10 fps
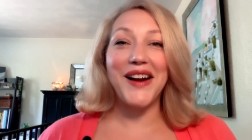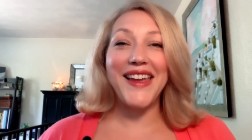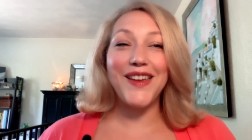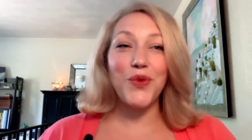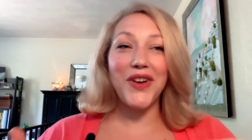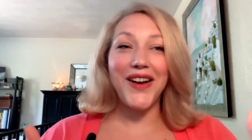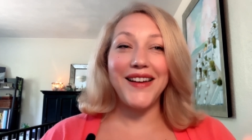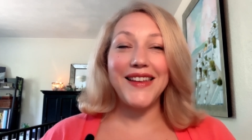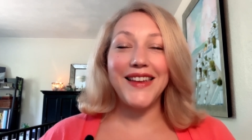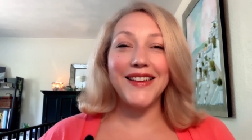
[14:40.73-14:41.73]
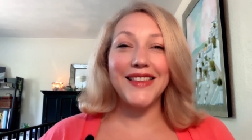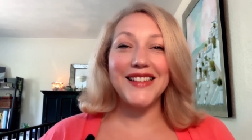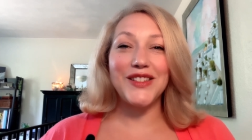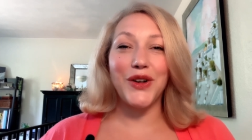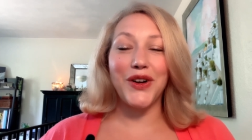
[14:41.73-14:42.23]
right? We're on here,
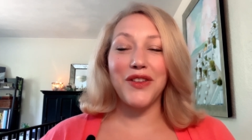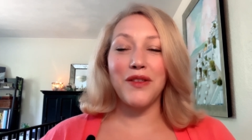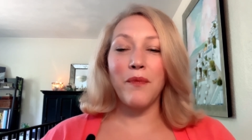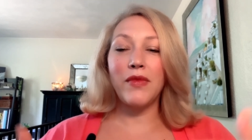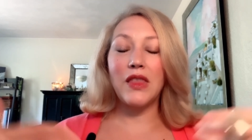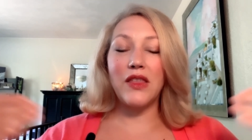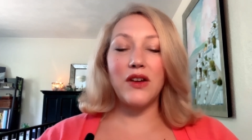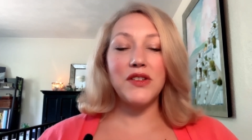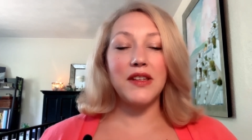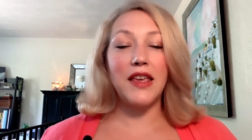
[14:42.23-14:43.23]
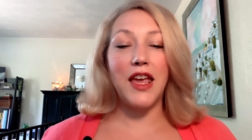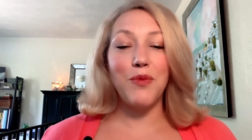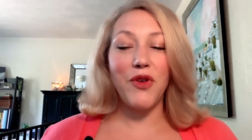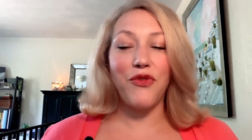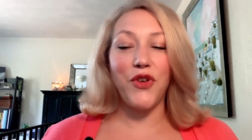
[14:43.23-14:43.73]
this Earth. There's a
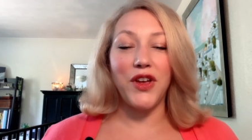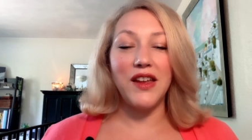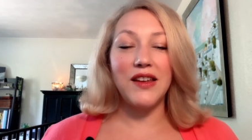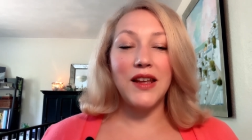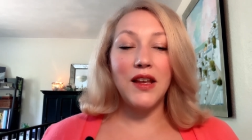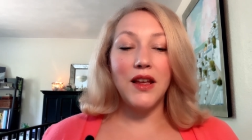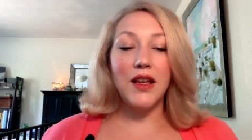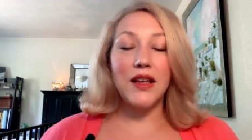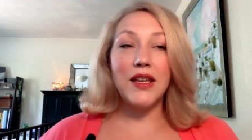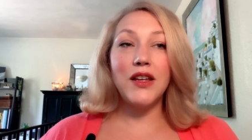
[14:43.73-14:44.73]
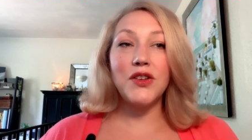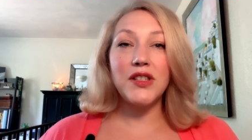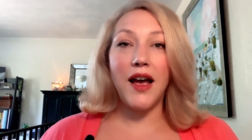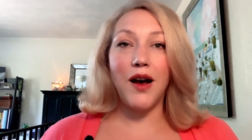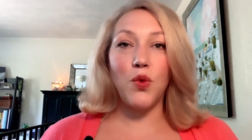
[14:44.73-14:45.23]
game afoot. Here's
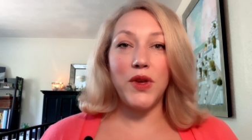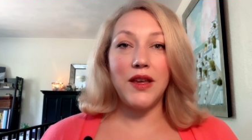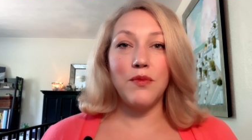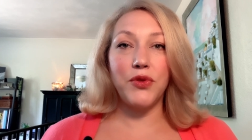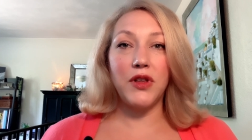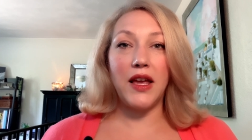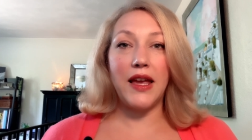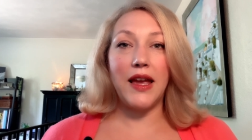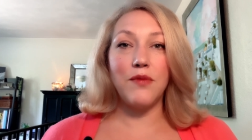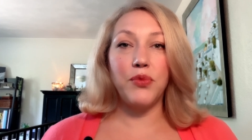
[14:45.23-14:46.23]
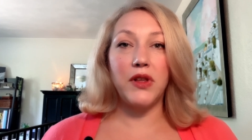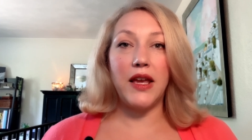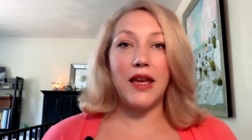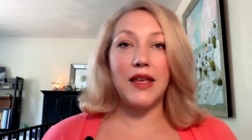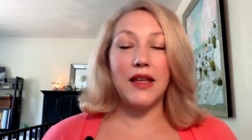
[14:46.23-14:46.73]
how we can play and
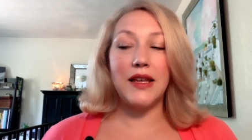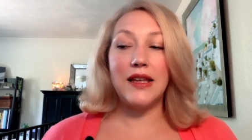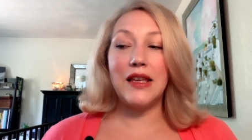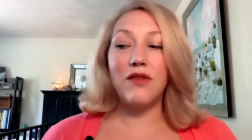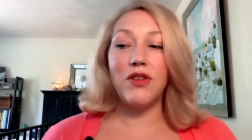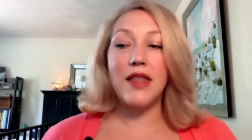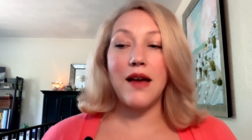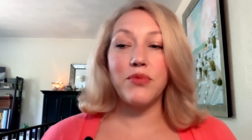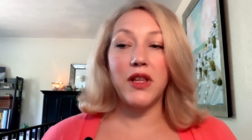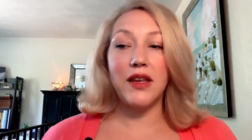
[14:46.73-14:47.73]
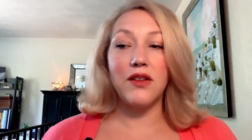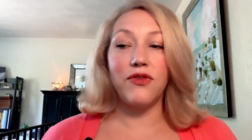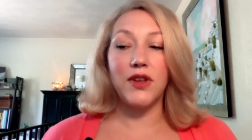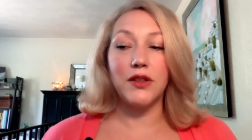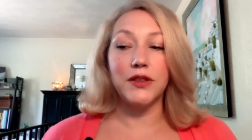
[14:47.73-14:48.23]
play and even that playing
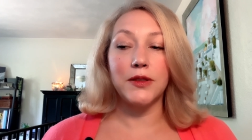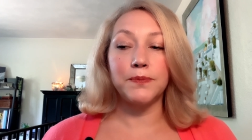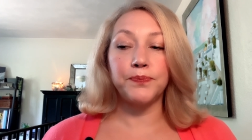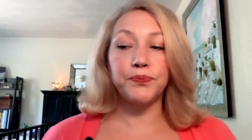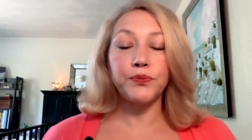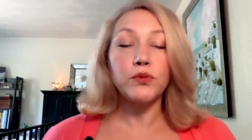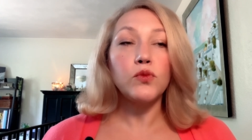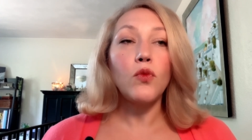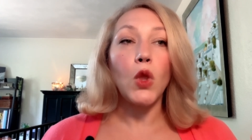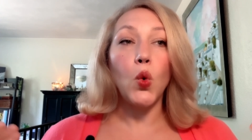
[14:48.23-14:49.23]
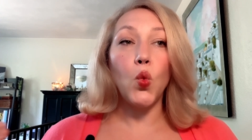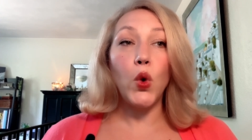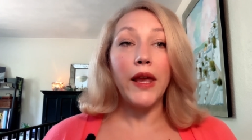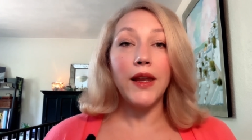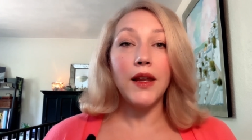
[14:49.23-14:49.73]
field.
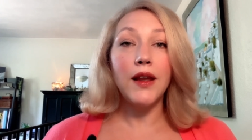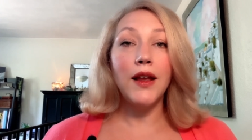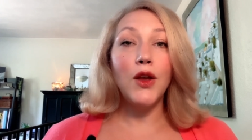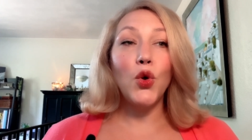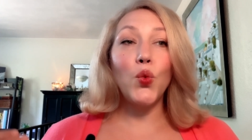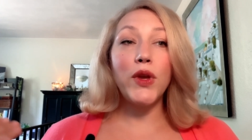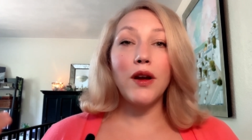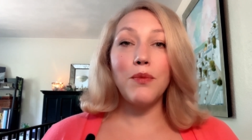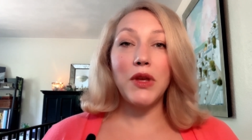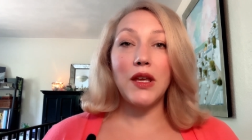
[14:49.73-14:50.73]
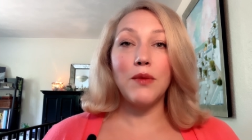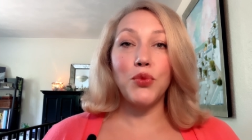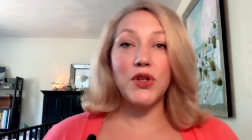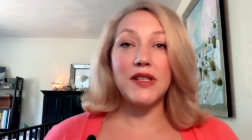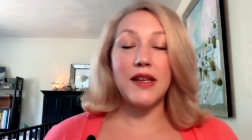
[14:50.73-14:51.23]
When we are being
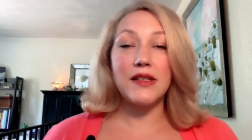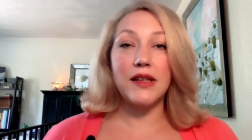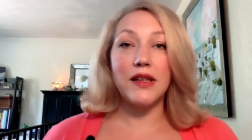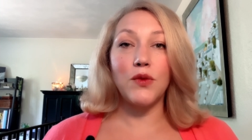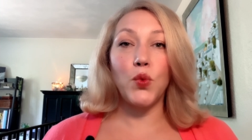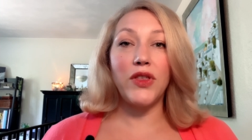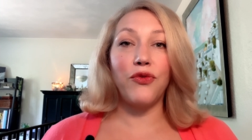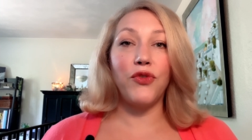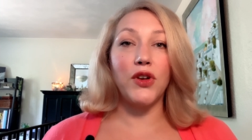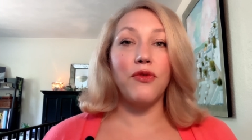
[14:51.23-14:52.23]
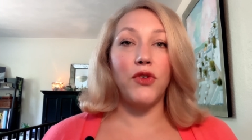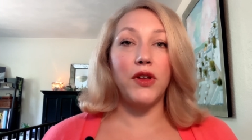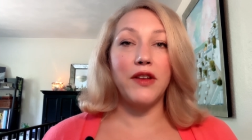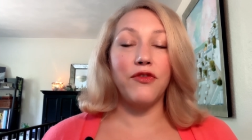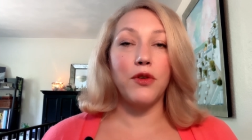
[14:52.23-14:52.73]
presented with
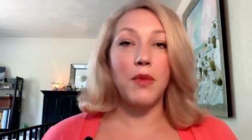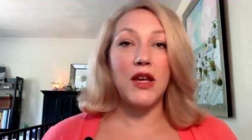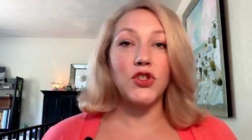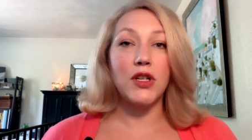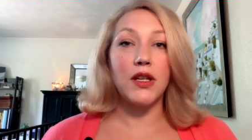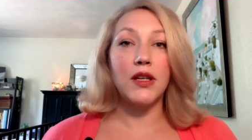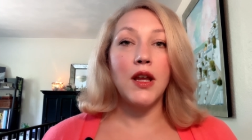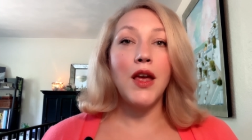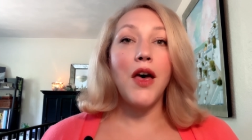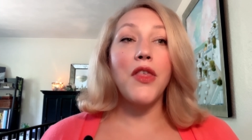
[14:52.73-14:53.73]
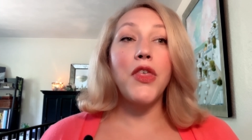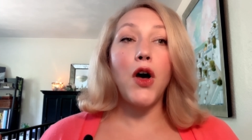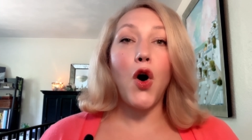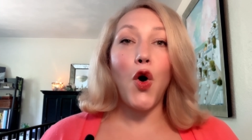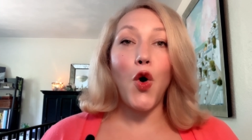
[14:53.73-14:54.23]
fearful information,
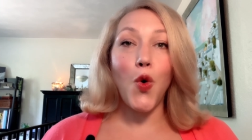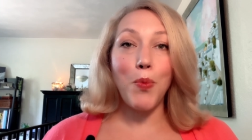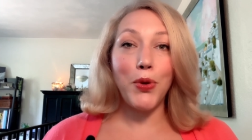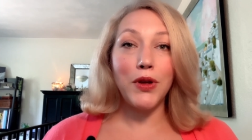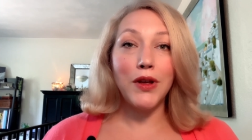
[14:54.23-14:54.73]
the hope